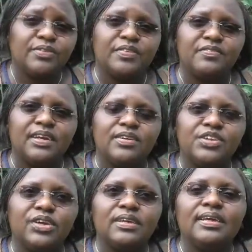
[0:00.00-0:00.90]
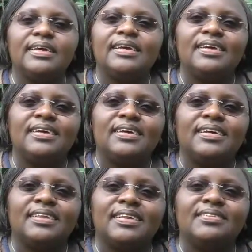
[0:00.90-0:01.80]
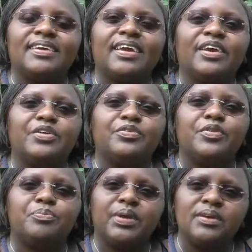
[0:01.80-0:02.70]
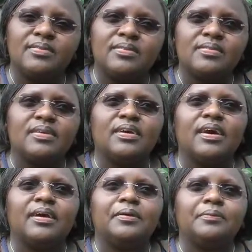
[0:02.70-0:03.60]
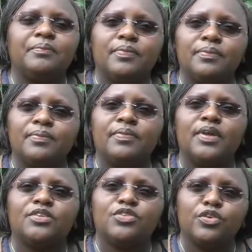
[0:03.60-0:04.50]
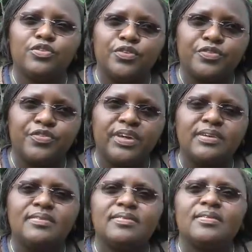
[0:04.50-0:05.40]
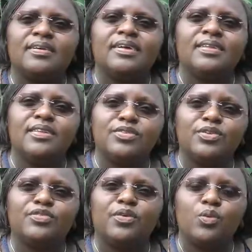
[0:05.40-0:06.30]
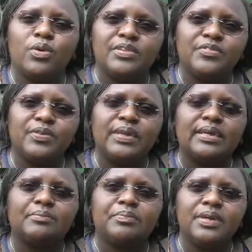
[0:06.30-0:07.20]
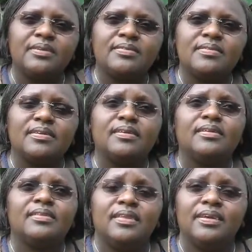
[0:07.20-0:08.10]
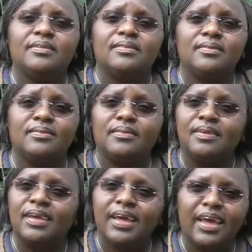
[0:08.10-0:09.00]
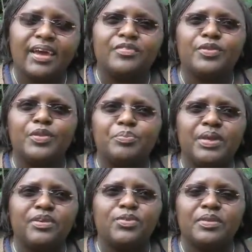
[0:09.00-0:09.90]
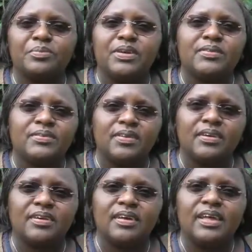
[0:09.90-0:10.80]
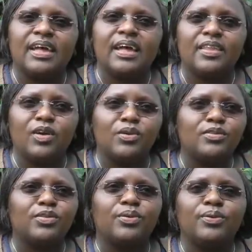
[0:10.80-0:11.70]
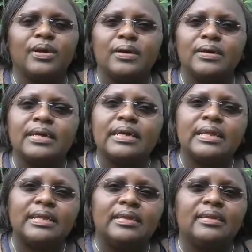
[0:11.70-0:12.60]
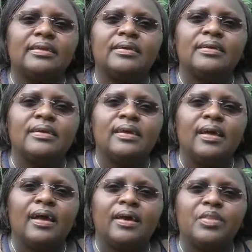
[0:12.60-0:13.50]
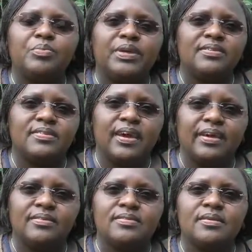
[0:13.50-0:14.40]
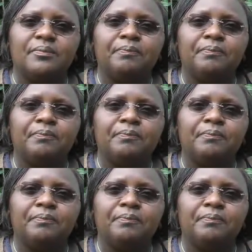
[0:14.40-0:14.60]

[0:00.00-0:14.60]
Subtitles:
of the value chain. They take care of the pigs, they source for feeds, they source for water for their pigs, they care for the pigs when the pigs are sick, and they also clean the pigs' thighs.